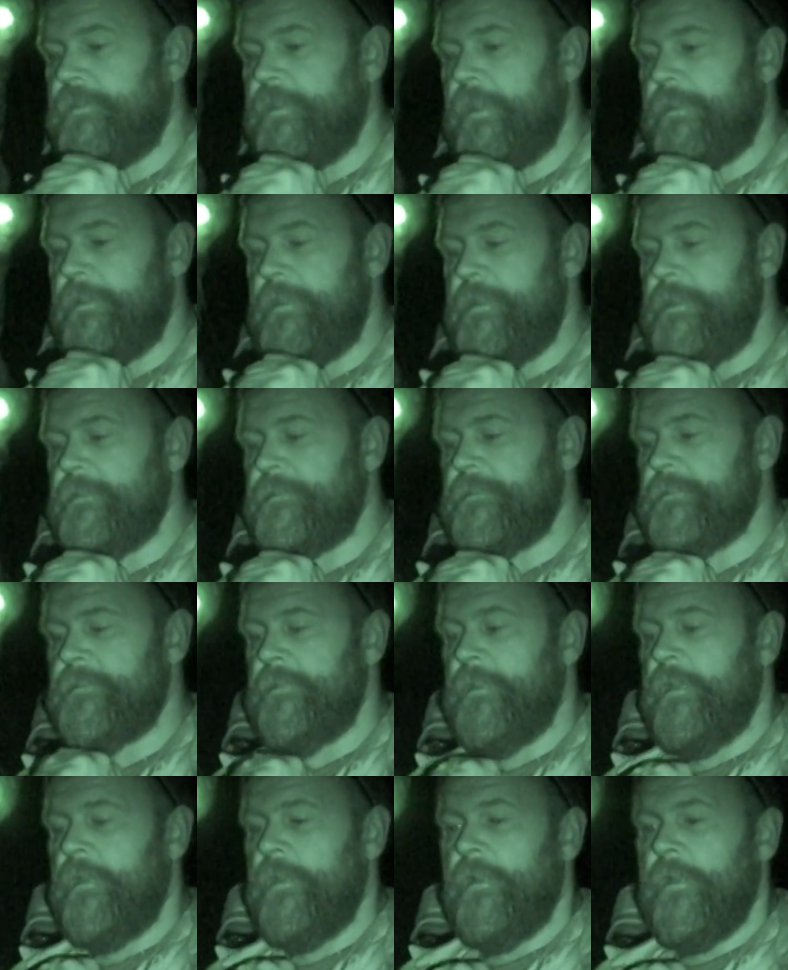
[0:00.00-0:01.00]
techniques
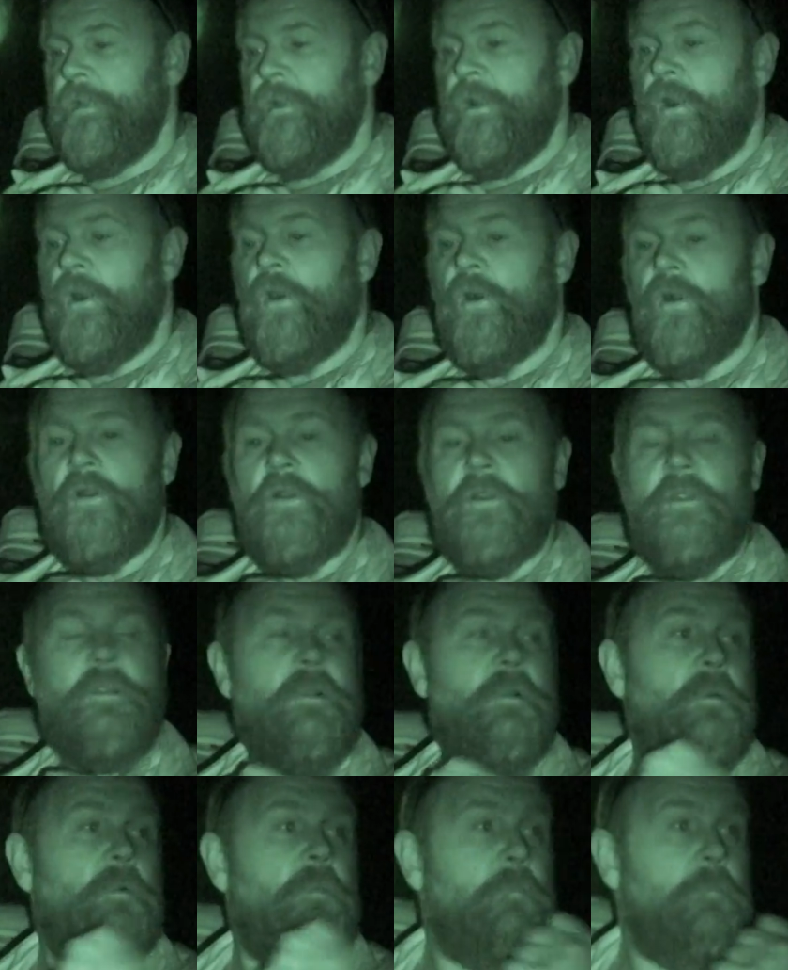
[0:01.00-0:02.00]
are
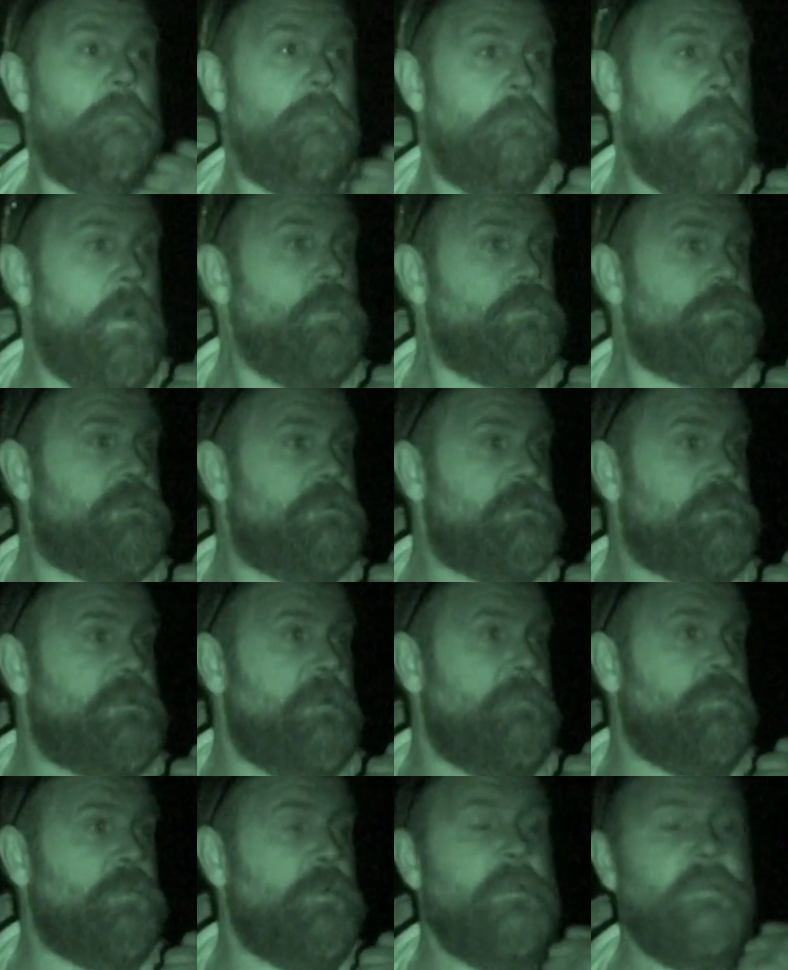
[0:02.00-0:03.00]
most
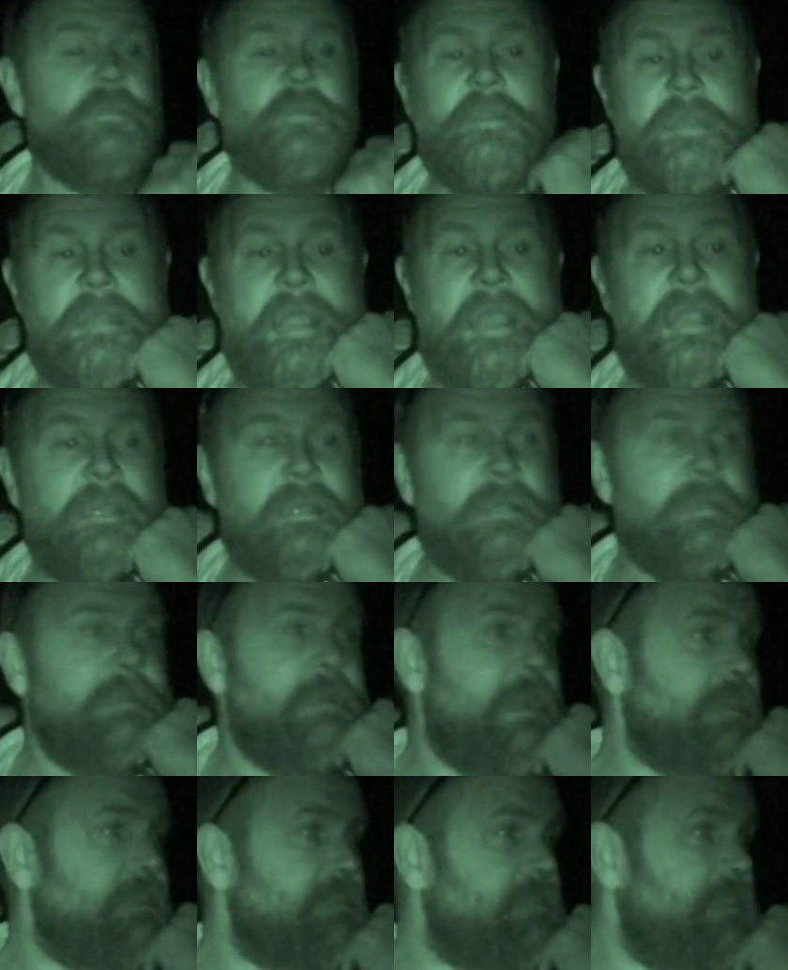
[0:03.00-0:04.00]
simply the neck
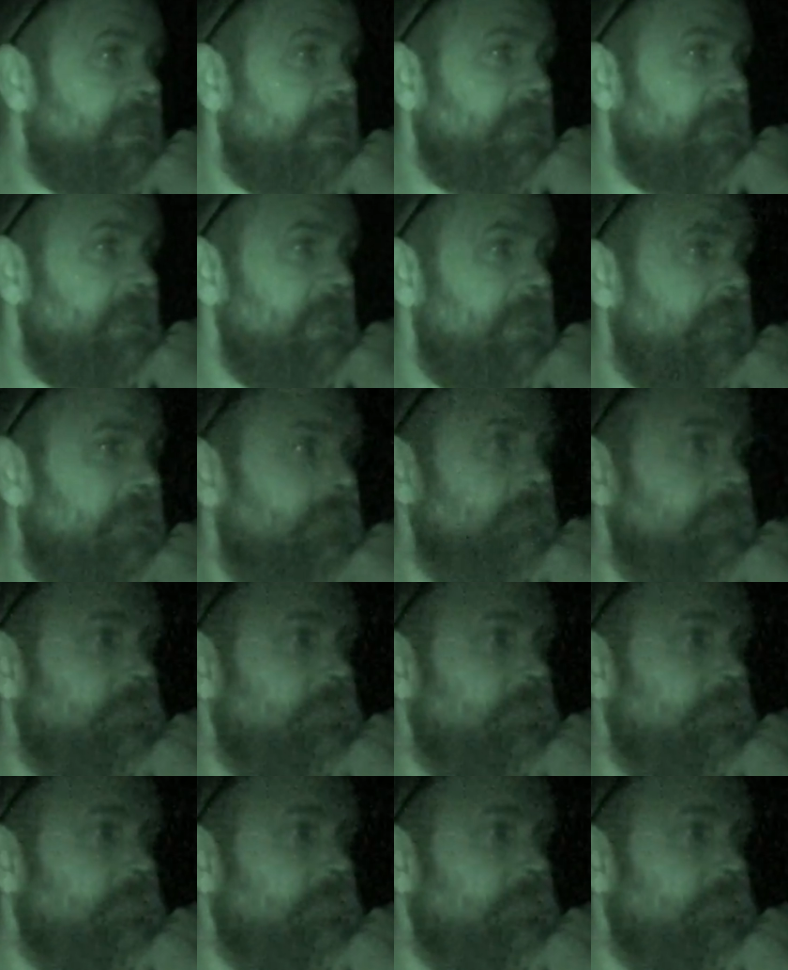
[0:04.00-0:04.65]
index technique.